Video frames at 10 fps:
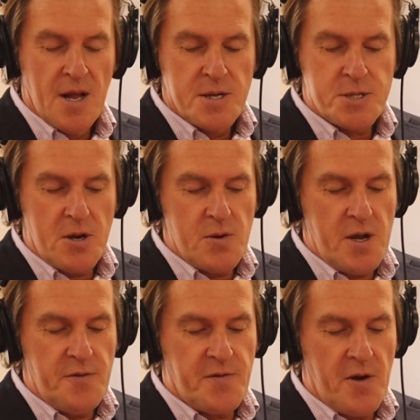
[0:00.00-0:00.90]
So
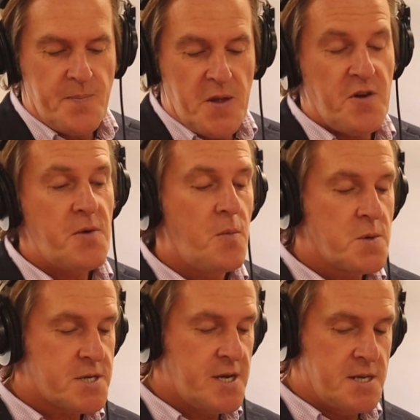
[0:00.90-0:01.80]
if anyone
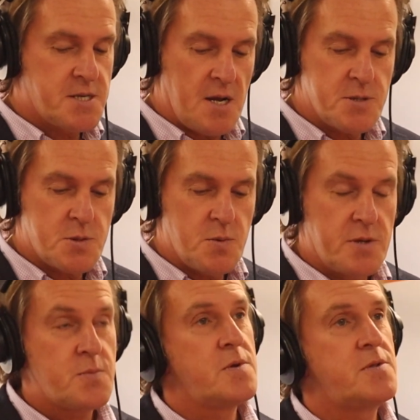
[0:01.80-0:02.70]
wants to get in touch
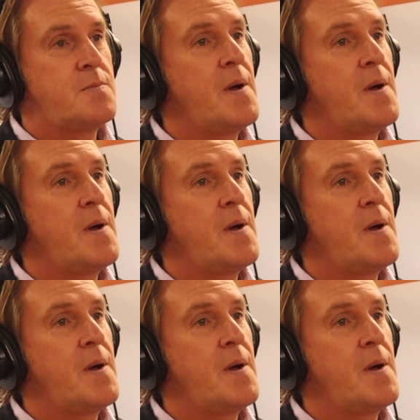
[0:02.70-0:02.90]
with you,